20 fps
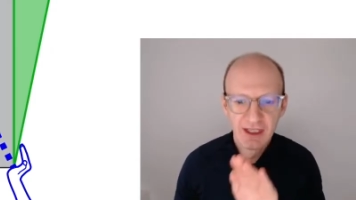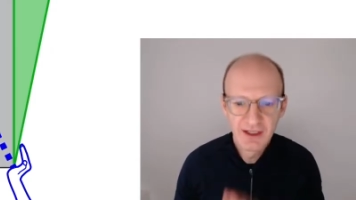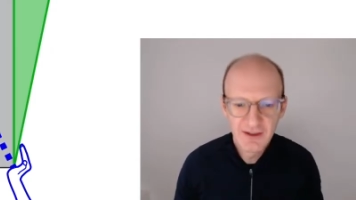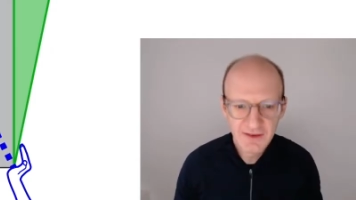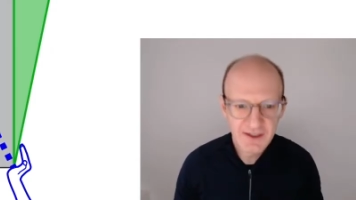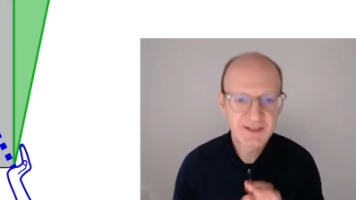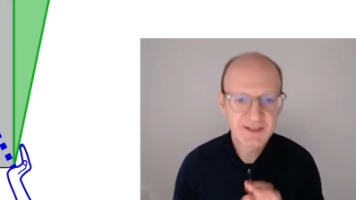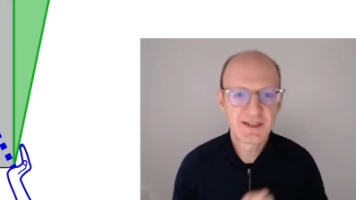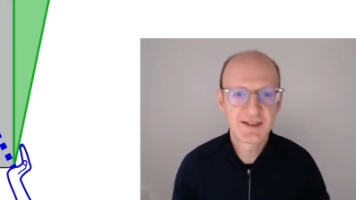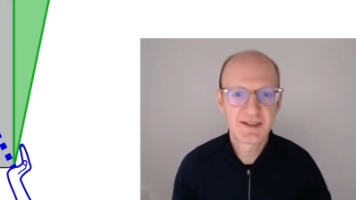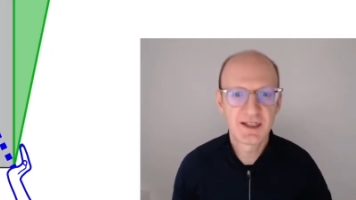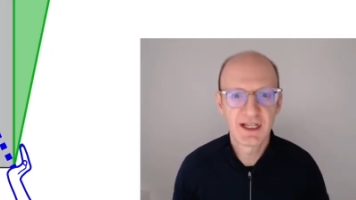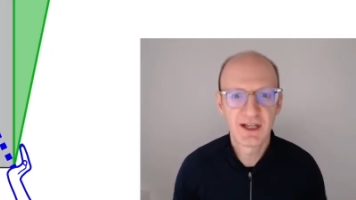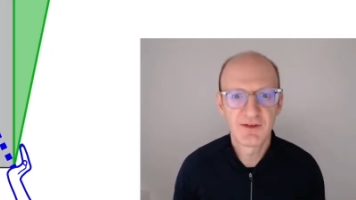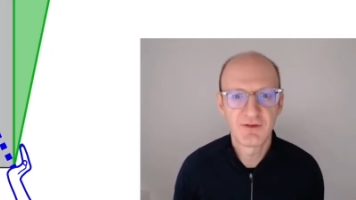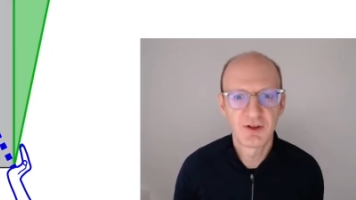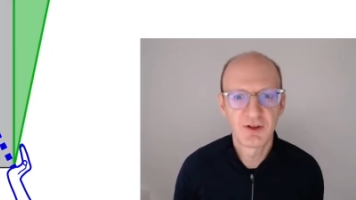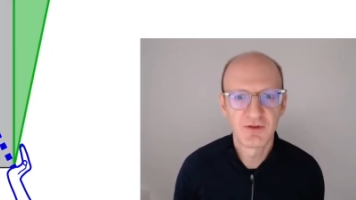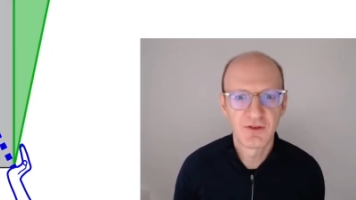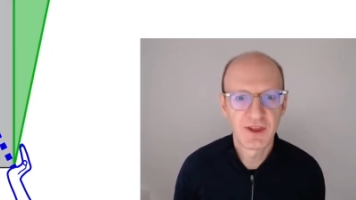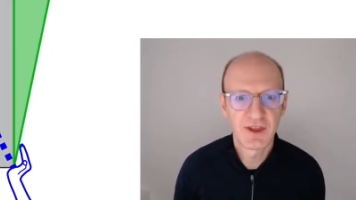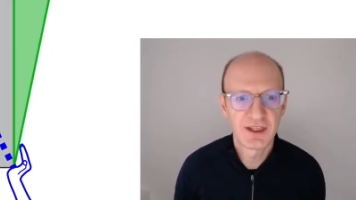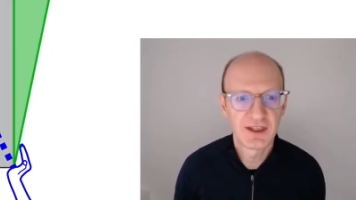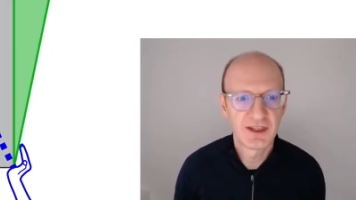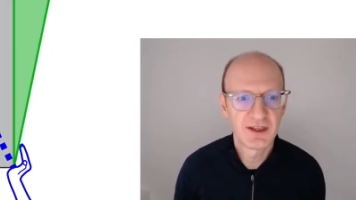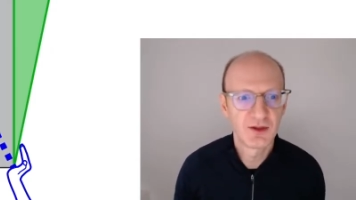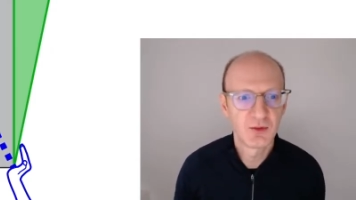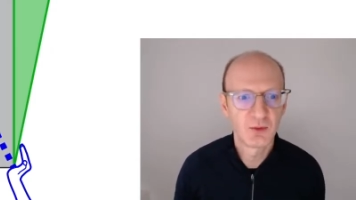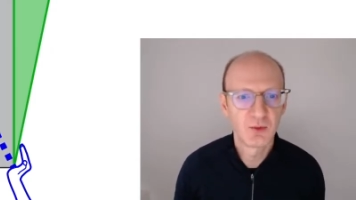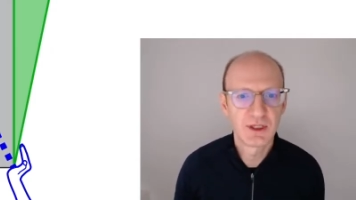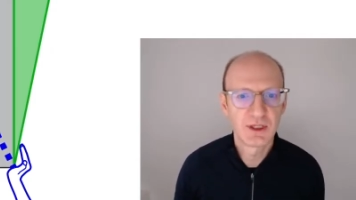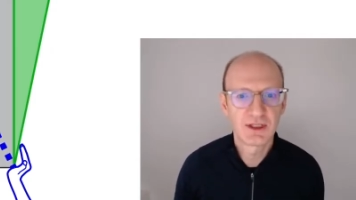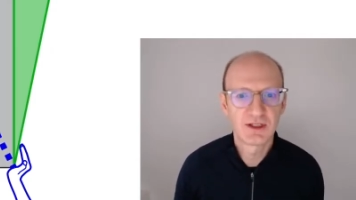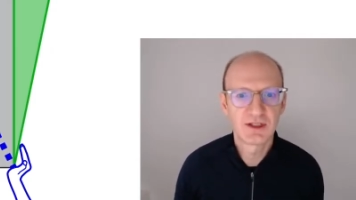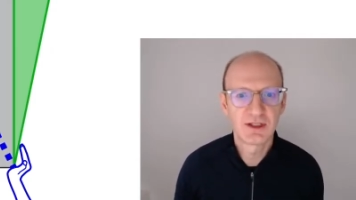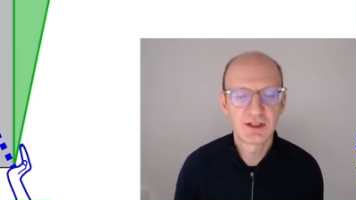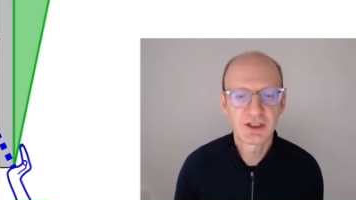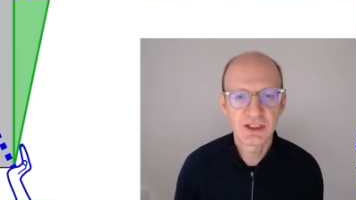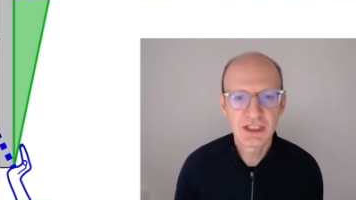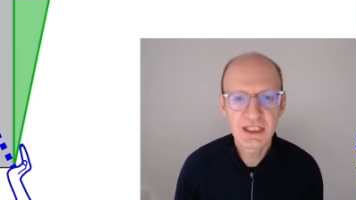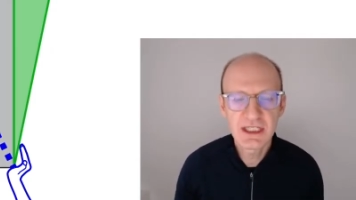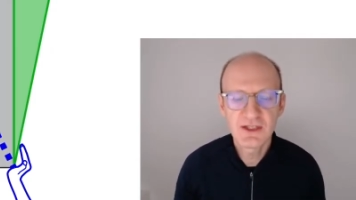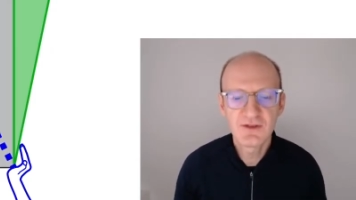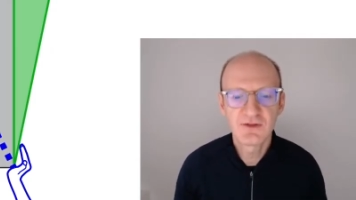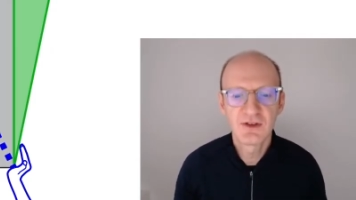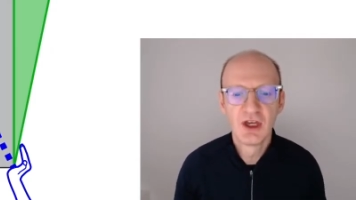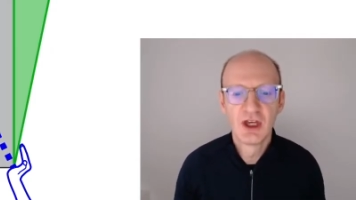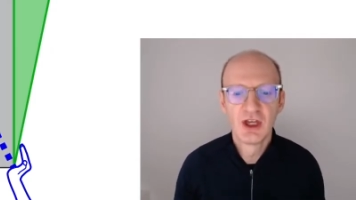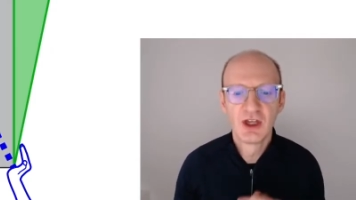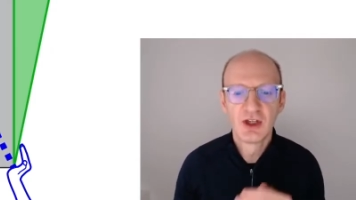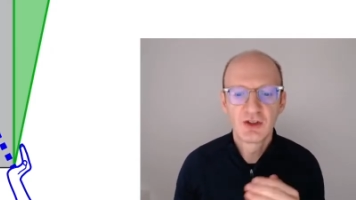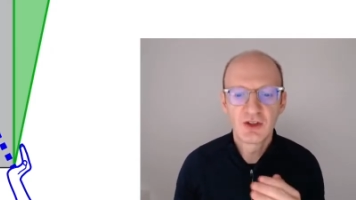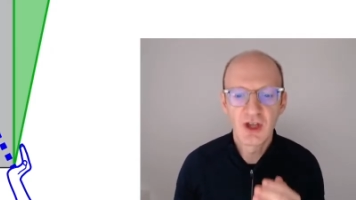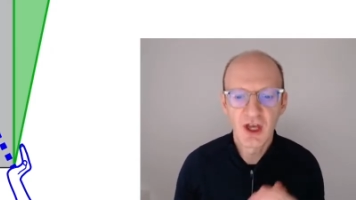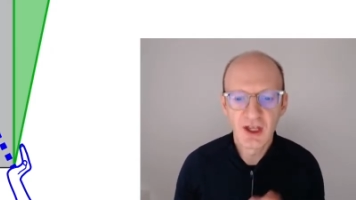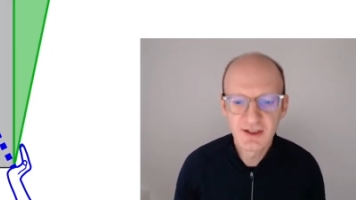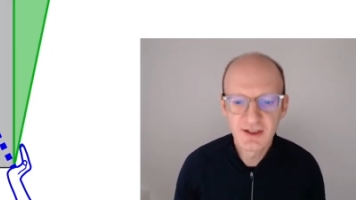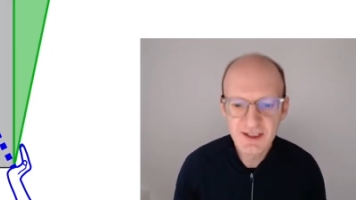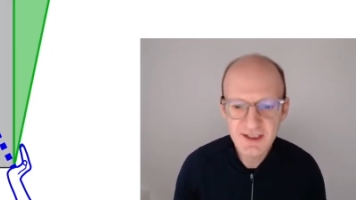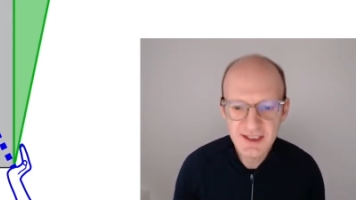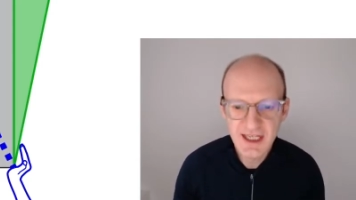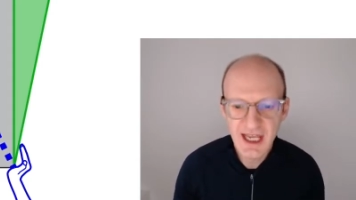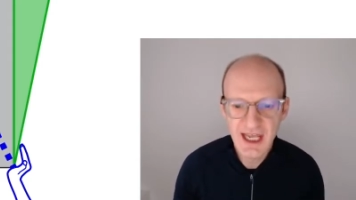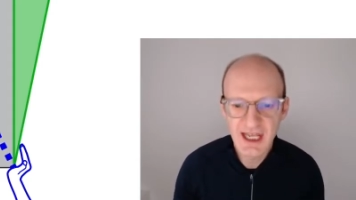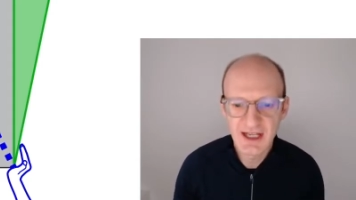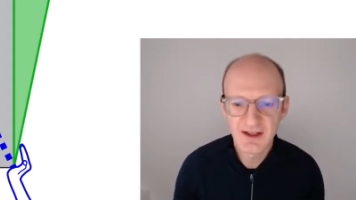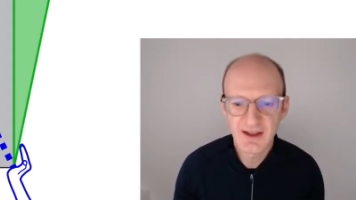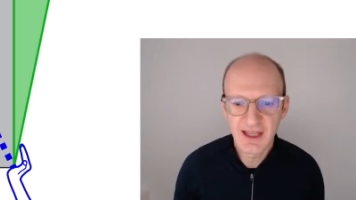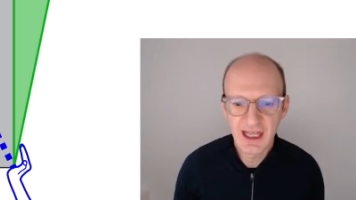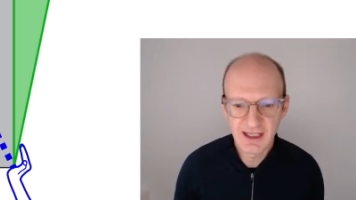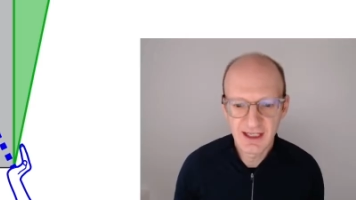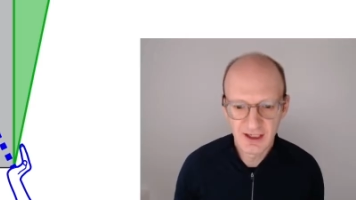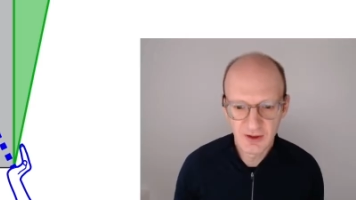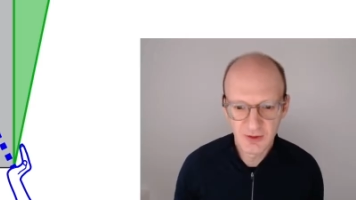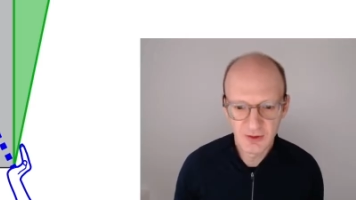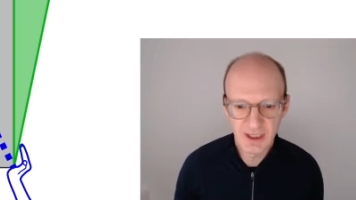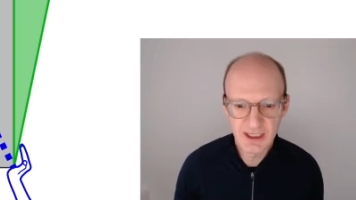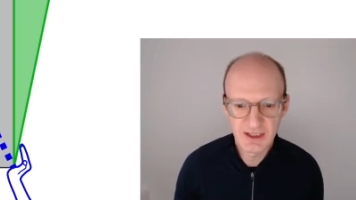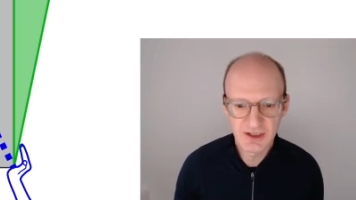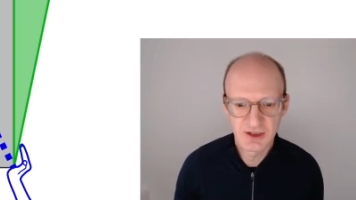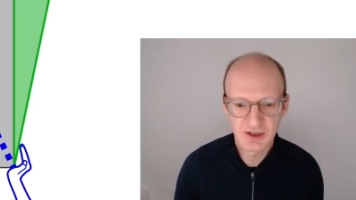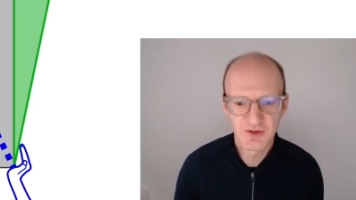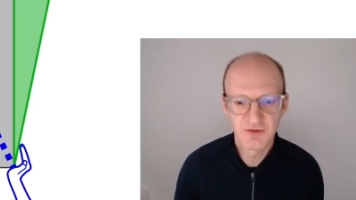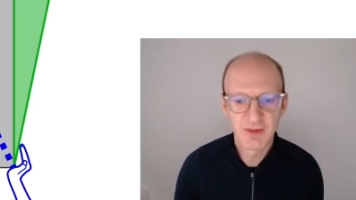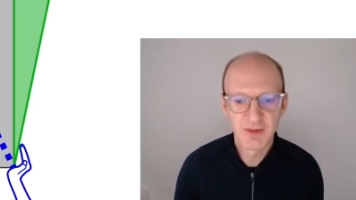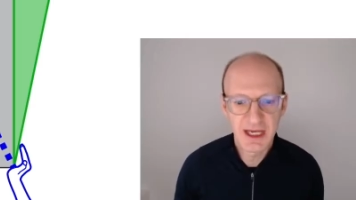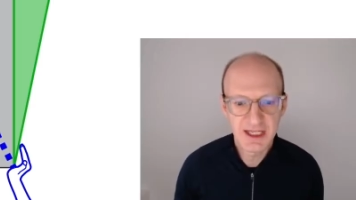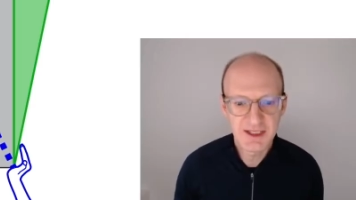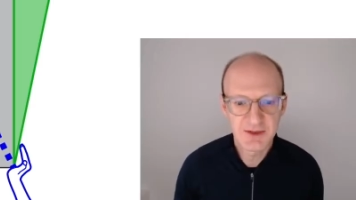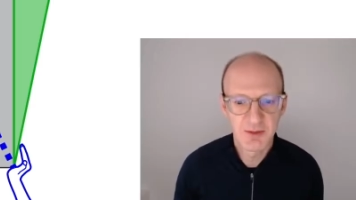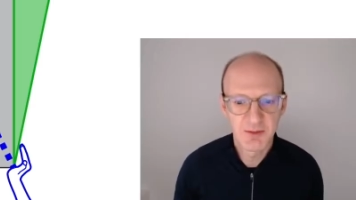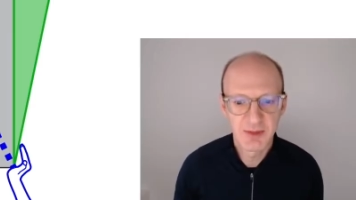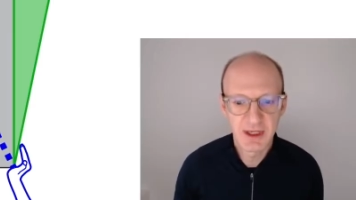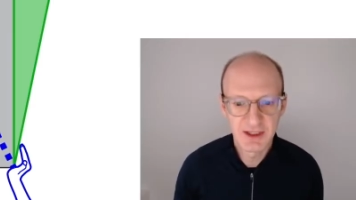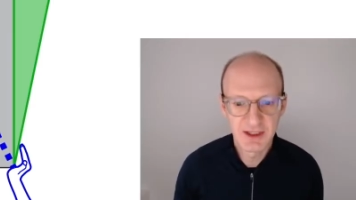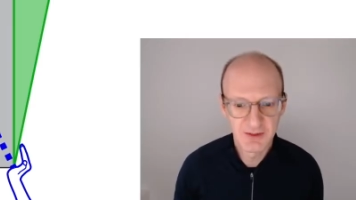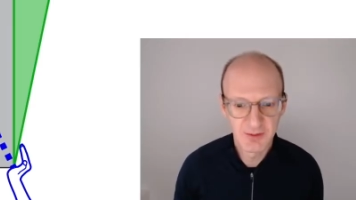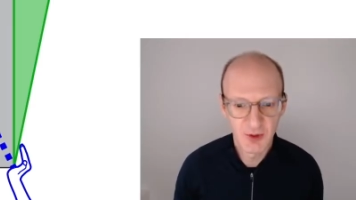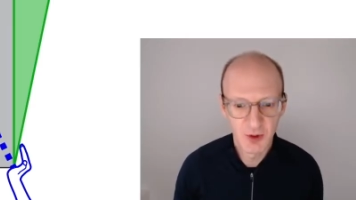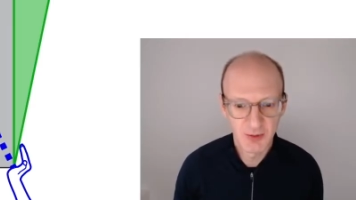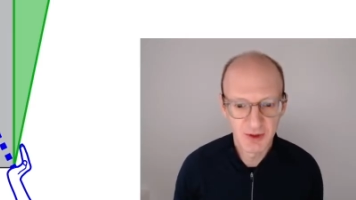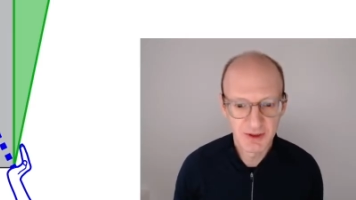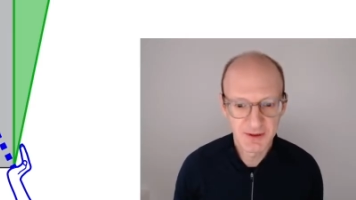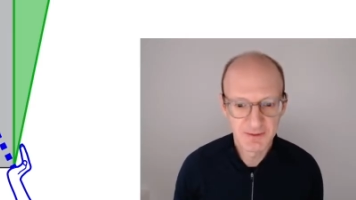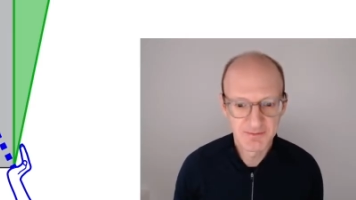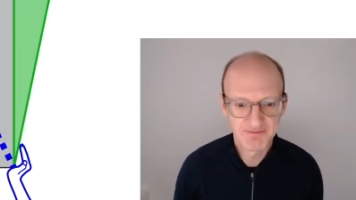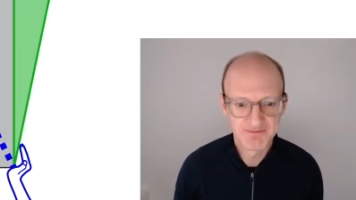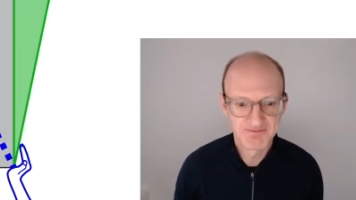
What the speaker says: this is the level of thinking that we can achieve to understand that location of maximum bending moment.